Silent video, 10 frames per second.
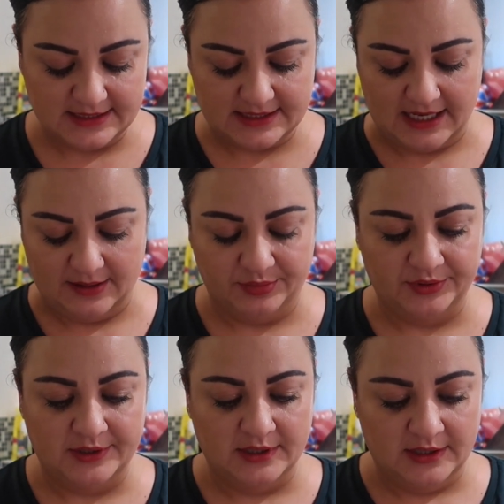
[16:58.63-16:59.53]
tab.
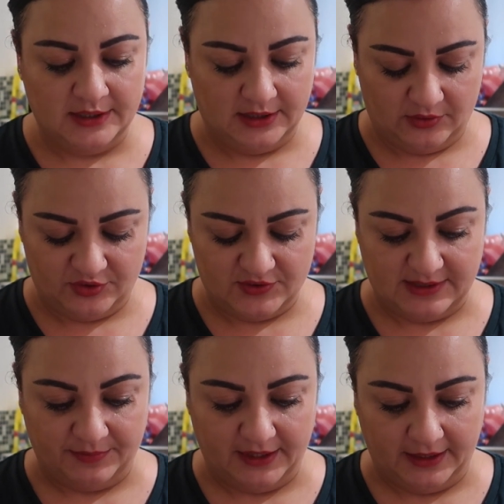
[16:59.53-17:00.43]
I'll do
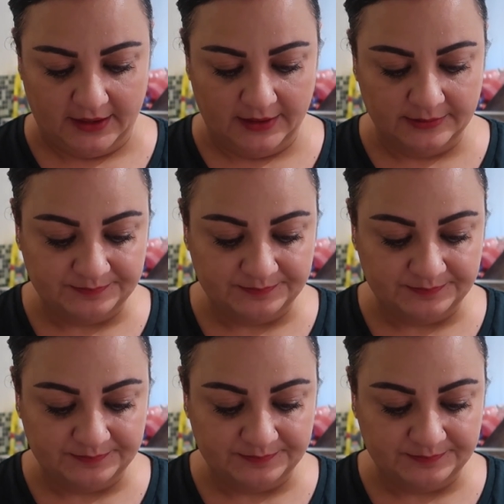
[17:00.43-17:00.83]
something.